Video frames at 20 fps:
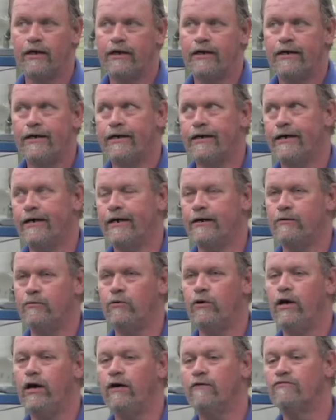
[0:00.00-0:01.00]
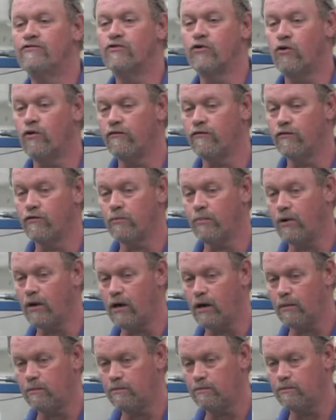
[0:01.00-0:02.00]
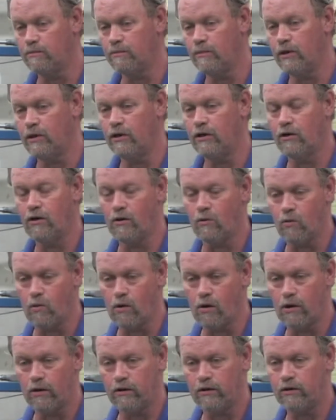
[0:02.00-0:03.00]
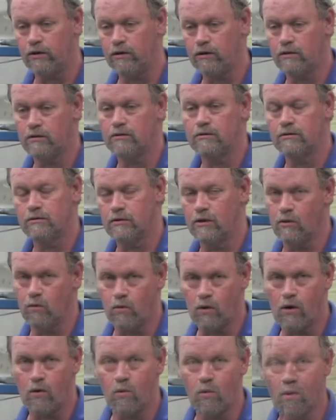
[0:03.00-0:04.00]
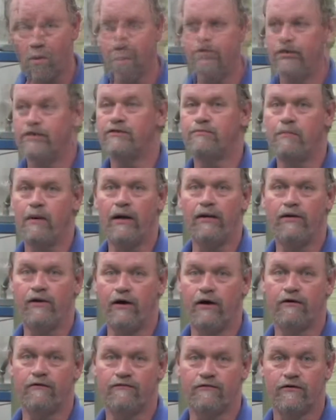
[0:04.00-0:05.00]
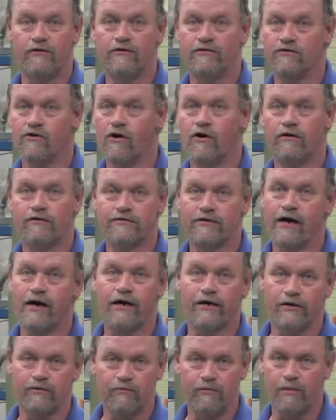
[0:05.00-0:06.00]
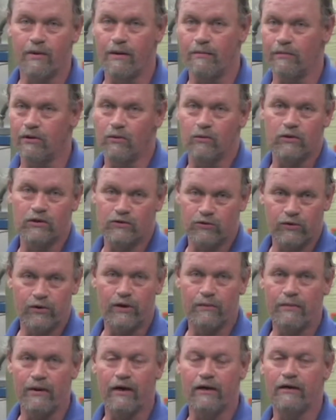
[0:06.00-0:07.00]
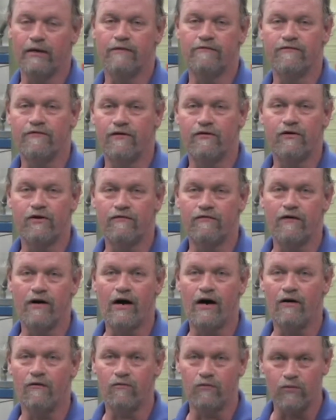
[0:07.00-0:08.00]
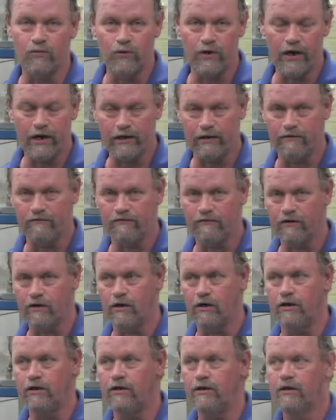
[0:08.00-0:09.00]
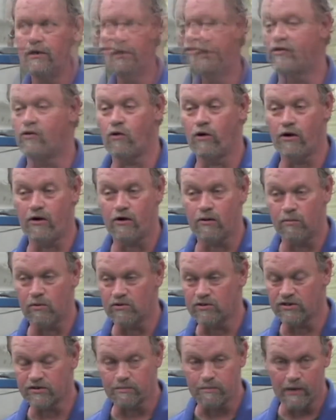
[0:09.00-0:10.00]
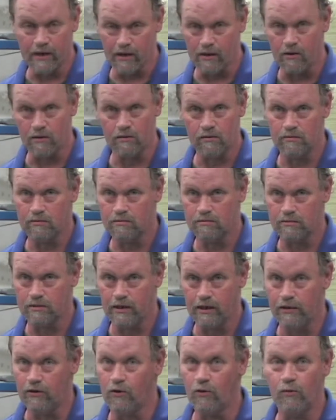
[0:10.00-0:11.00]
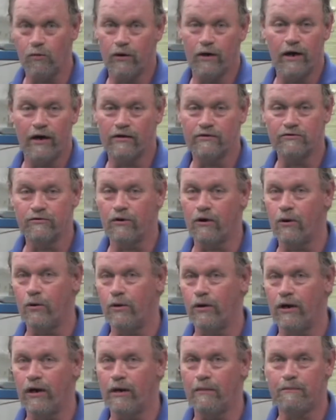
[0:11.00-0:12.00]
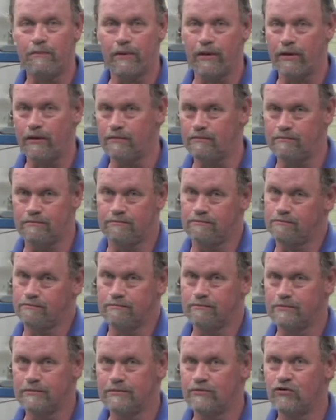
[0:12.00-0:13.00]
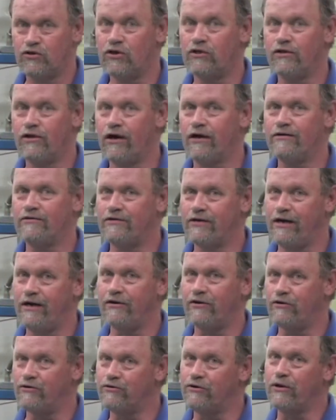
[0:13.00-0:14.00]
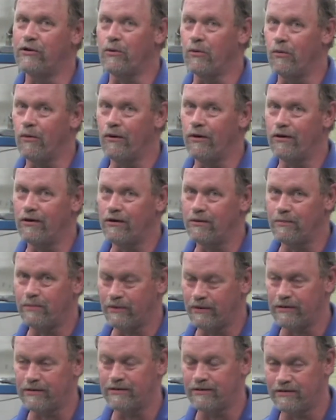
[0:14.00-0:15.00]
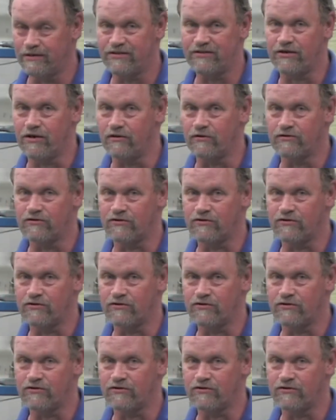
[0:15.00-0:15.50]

We have sulfur problem in our water, our well water. It's been there for as long as I can remember, which would have been in '55 when we had the flood. It was a terrible smell. I know when I was growing up, I didn't like taking a drink of water because it stunk